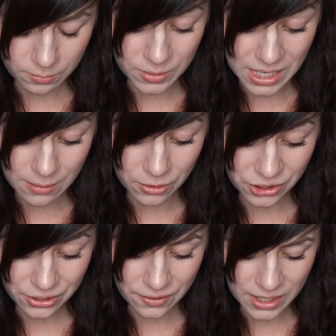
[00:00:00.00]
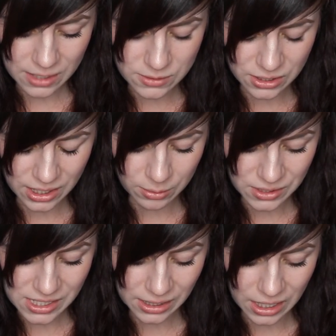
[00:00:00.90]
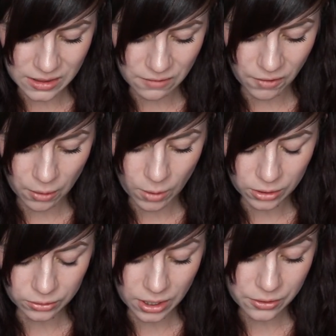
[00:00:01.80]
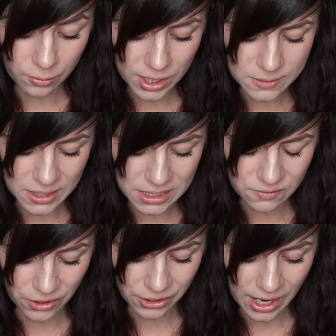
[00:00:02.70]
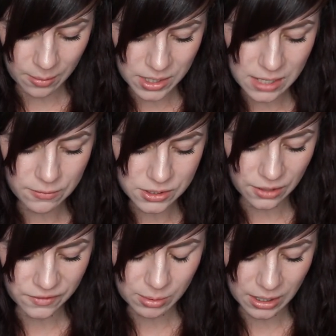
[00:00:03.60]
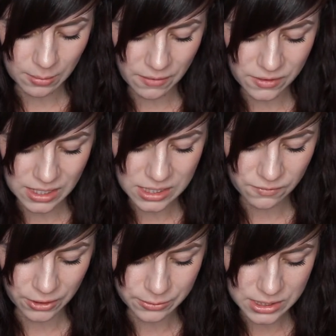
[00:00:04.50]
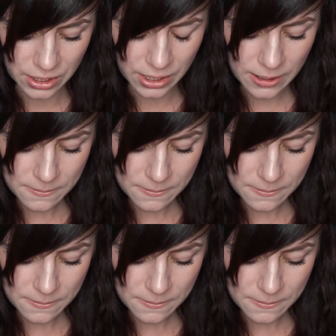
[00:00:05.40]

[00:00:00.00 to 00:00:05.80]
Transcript: became clear that he was not able to kill anything very well or otherwise make his father happy, he resolved to become everything his father was not.